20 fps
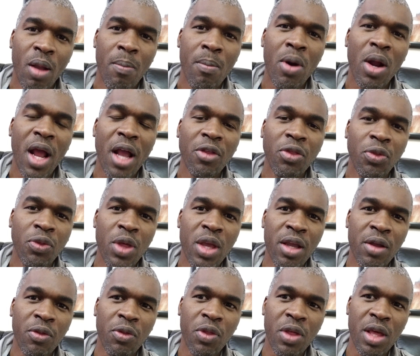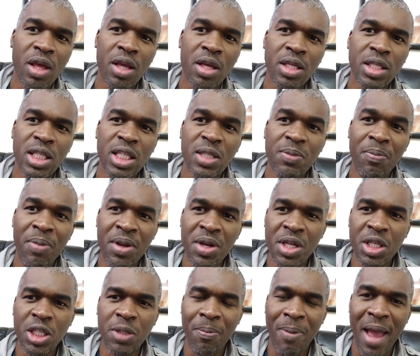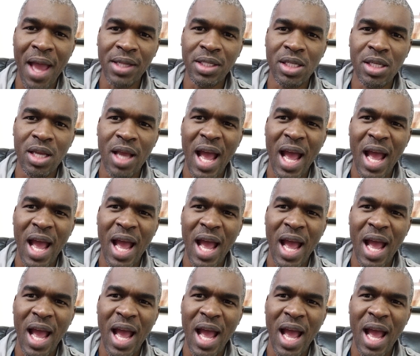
But I think the spinach patty